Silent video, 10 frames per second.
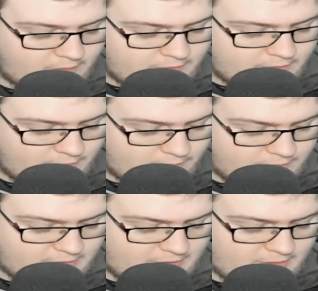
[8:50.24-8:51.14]
So
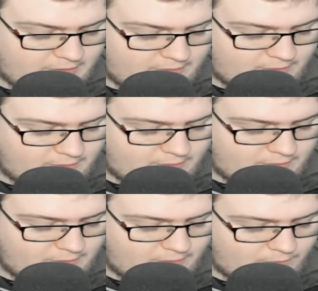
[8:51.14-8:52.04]
say
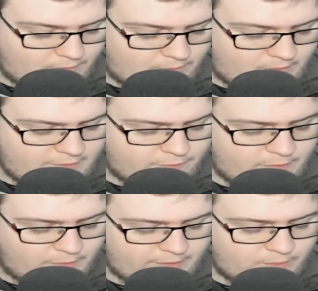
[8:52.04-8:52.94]
if
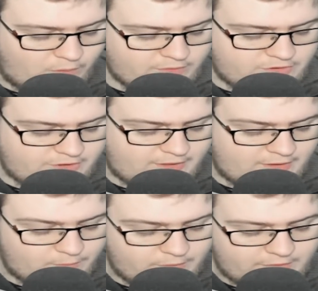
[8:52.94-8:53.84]
we wanted one
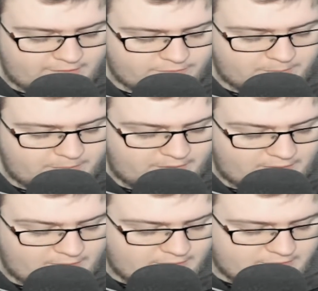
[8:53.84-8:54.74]
share, we would have to
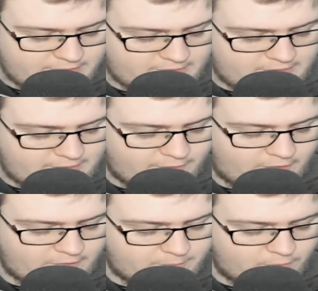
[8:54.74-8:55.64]
pay
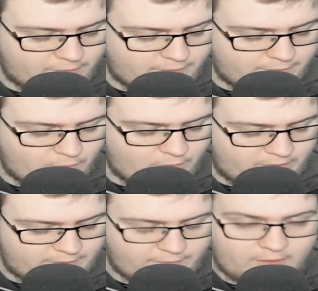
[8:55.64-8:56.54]

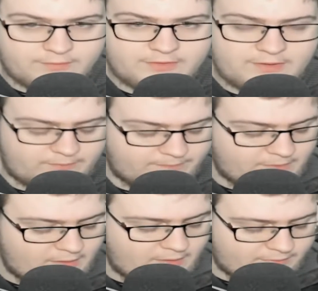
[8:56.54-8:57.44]
65.457.
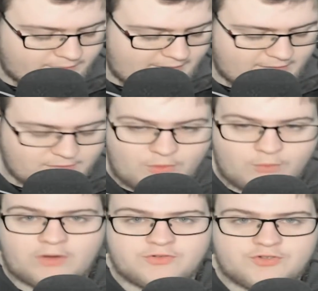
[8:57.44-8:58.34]
That is what
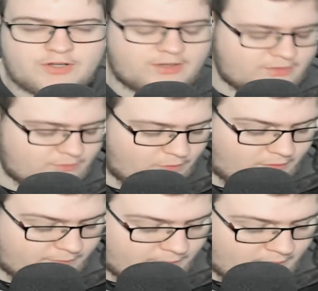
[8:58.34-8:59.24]
one share is
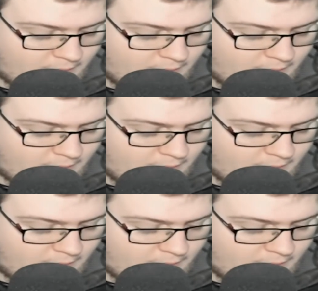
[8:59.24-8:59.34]
worth.